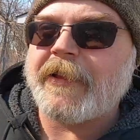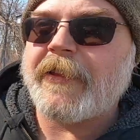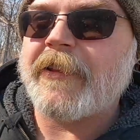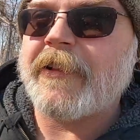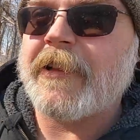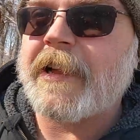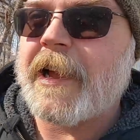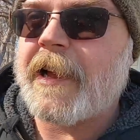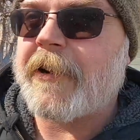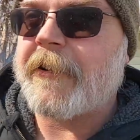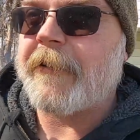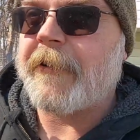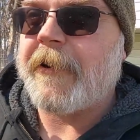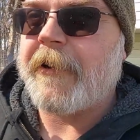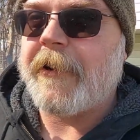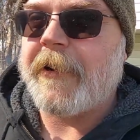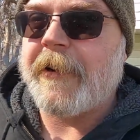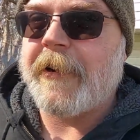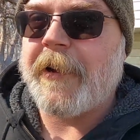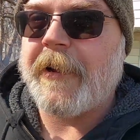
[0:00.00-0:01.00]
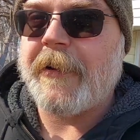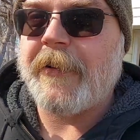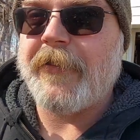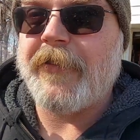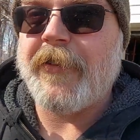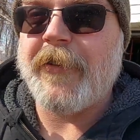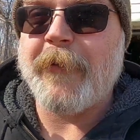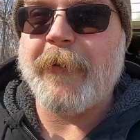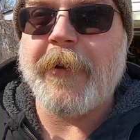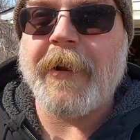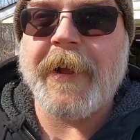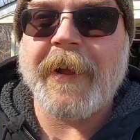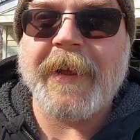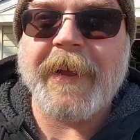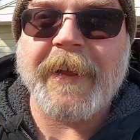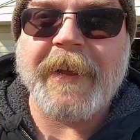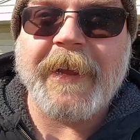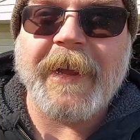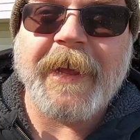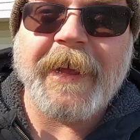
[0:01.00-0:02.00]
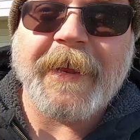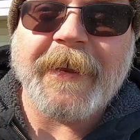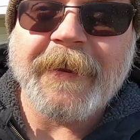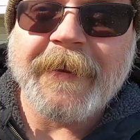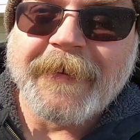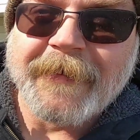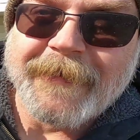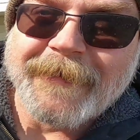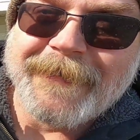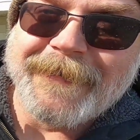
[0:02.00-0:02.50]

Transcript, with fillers: Play the lottery tonight, and see what I can get.